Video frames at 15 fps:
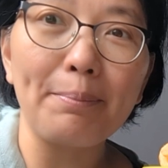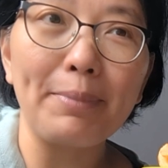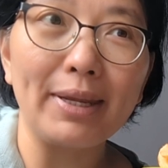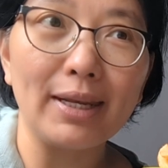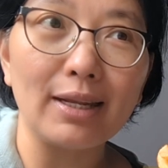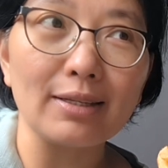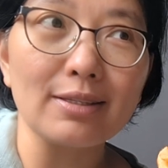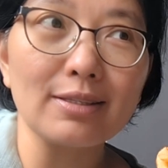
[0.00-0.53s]

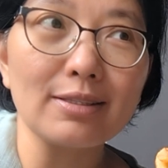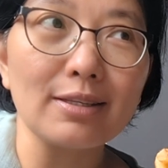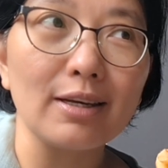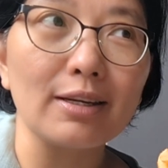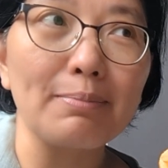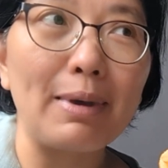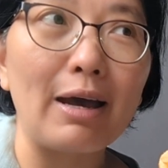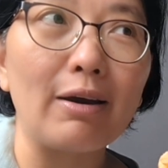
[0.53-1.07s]
minutes
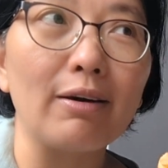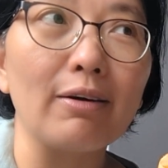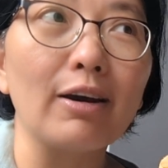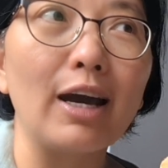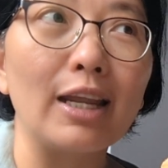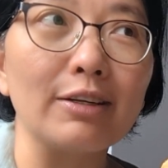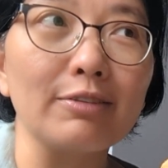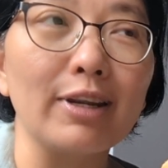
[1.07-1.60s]
at about
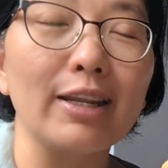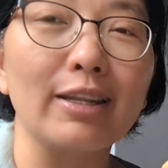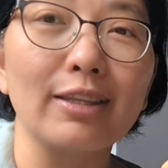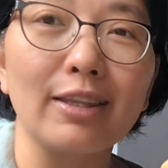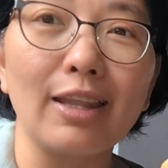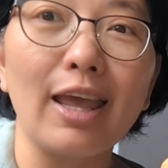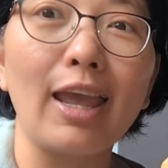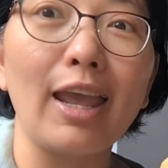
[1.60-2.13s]

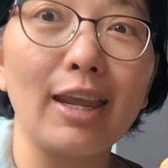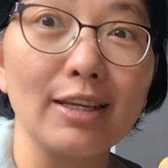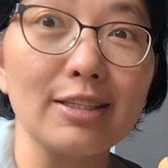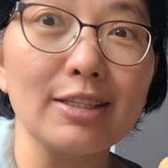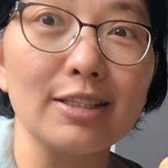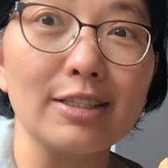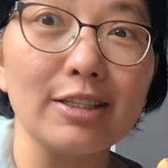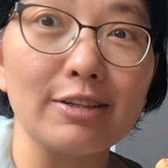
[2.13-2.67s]

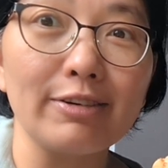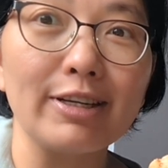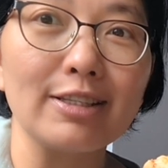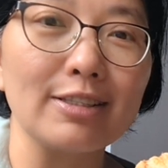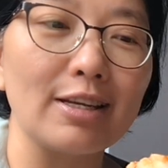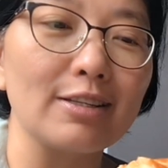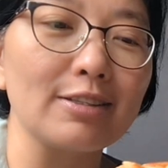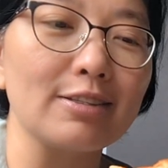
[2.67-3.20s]
180 degrees
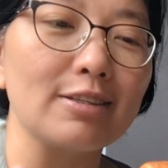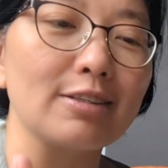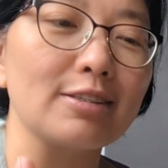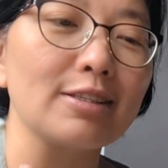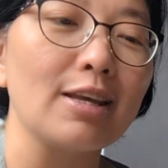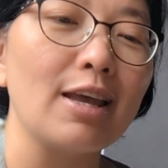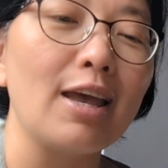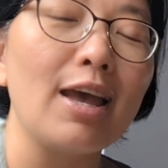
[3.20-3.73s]

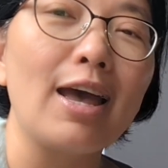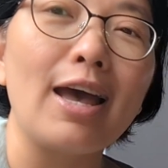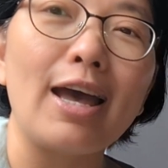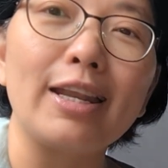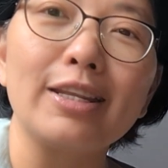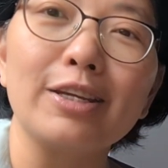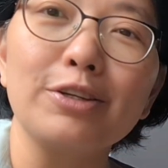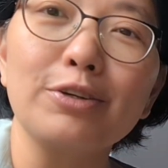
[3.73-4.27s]
Celsius.
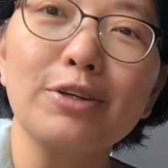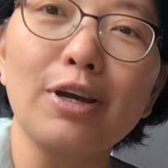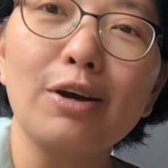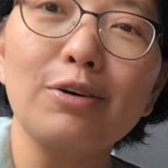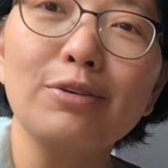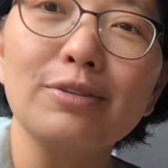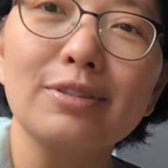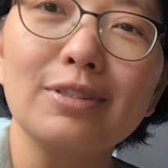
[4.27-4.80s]
And here you
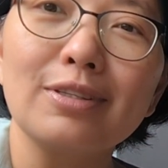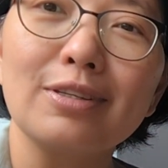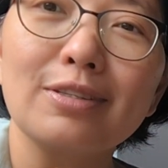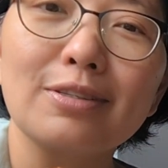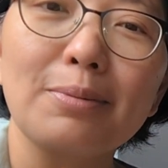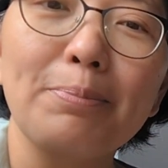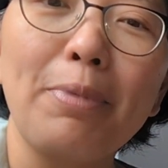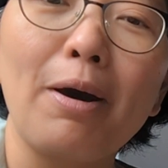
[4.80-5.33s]
go, this is
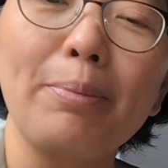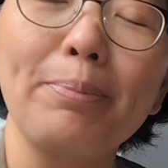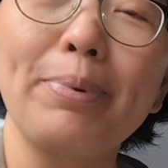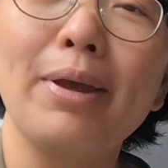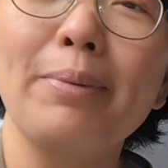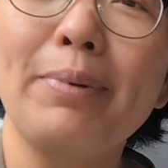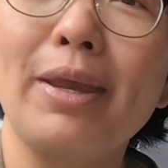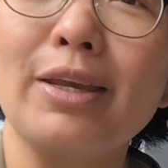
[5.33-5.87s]
a puff
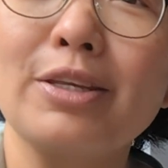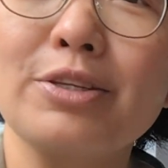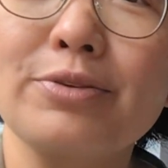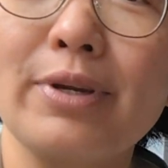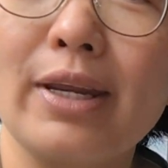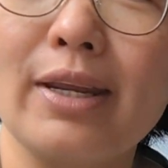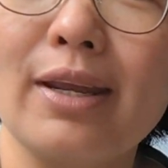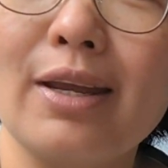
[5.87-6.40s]

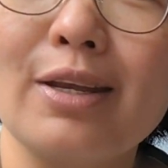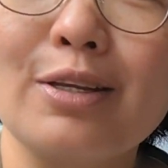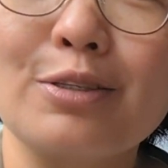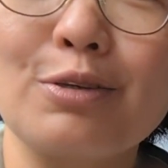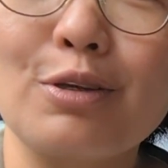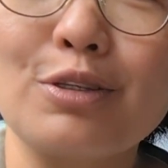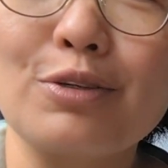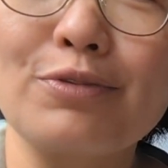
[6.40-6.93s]
pastry
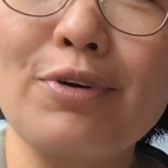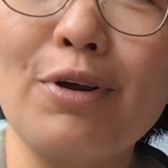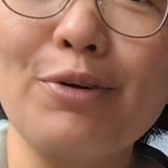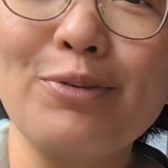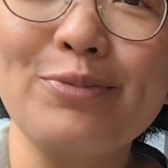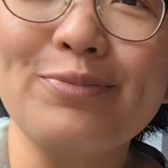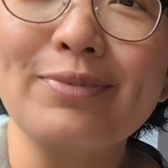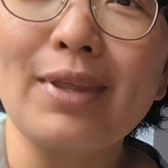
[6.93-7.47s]
sausage
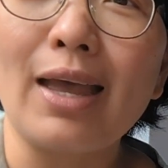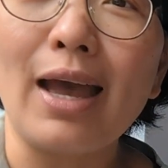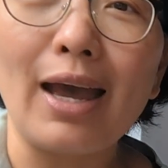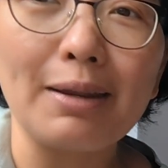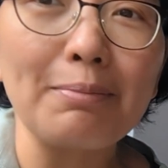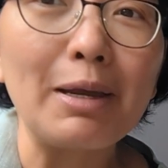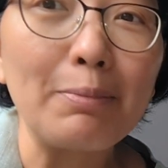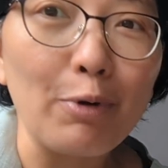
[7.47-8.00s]
roll,
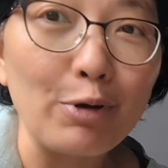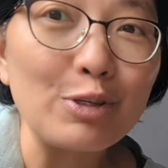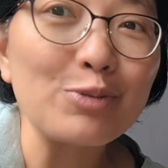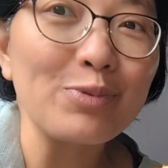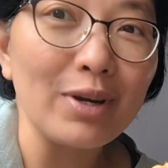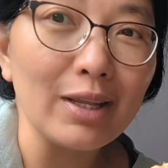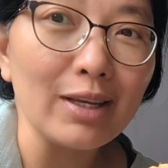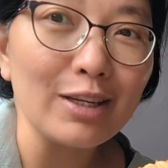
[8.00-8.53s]
and my boys
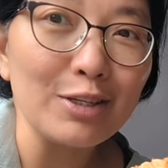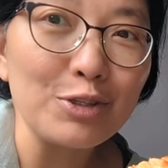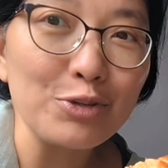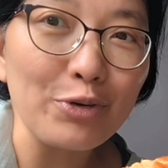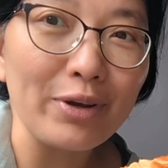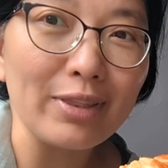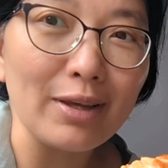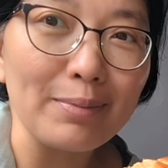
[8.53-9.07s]
really
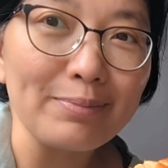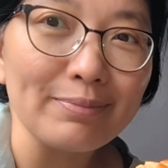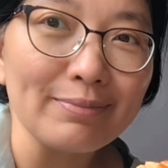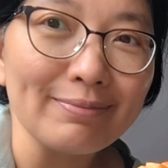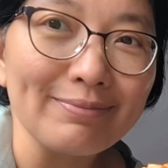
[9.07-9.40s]
enjoy them.